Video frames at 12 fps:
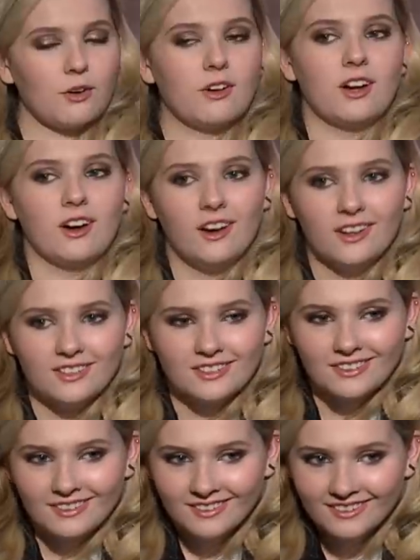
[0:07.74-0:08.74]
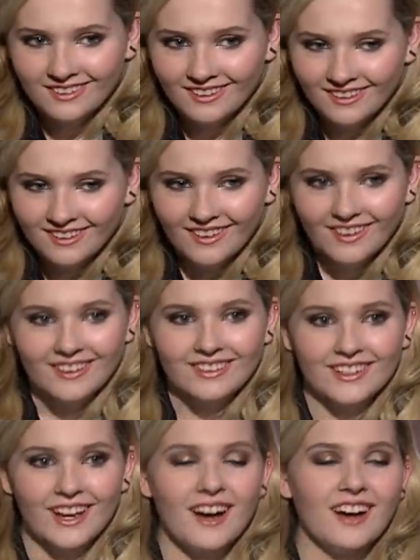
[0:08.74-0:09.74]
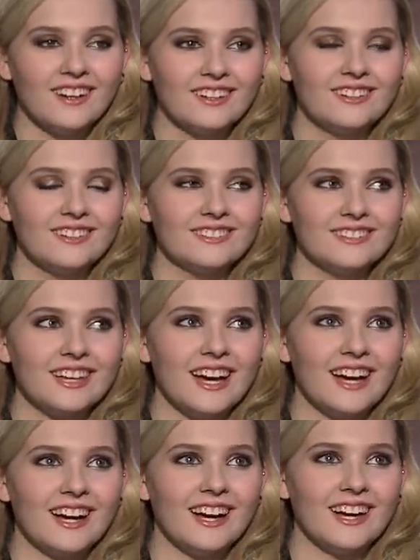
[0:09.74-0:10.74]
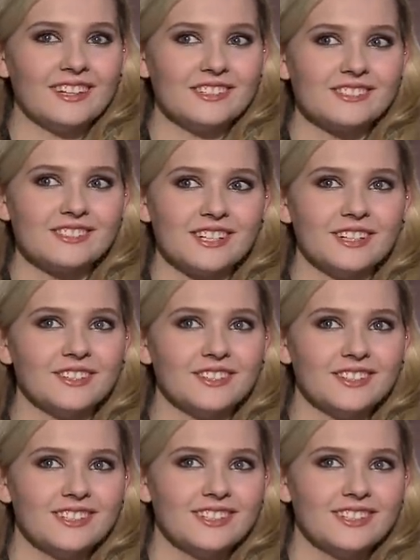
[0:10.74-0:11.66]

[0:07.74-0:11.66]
Oh, God. yeah, I used to.